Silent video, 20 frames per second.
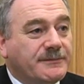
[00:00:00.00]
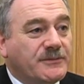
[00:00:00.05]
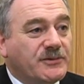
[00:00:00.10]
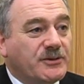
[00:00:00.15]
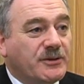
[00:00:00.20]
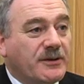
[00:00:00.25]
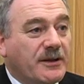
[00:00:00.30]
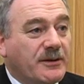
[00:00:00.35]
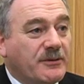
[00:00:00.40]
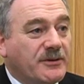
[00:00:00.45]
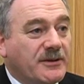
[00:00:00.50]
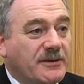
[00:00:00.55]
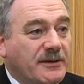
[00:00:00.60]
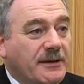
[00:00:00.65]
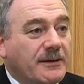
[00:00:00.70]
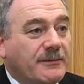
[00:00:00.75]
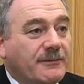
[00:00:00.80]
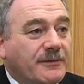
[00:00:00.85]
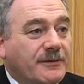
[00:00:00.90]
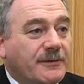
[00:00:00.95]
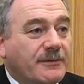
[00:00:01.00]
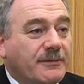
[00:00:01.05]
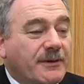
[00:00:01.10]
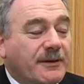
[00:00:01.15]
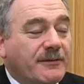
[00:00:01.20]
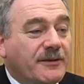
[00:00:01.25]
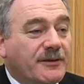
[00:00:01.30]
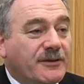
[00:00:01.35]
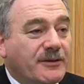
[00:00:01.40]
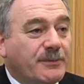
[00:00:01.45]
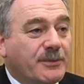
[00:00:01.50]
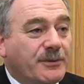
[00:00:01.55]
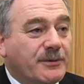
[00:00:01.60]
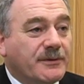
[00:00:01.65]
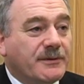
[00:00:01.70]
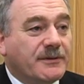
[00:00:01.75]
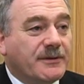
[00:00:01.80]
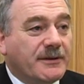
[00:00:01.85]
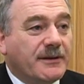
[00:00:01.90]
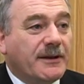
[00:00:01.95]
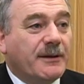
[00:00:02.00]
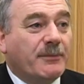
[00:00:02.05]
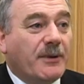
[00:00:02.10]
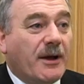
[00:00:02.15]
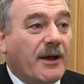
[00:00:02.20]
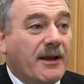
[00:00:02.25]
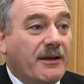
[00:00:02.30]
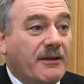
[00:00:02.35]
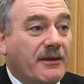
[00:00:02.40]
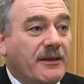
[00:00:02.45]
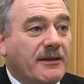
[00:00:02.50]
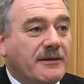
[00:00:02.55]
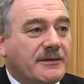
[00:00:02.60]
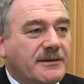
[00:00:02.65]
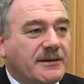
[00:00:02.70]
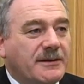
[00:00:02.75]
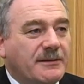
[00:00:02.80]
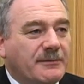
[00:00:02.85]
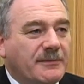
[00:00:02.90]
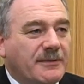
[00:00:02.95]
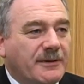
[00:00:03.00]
So now's the time for every supporter to get behind their team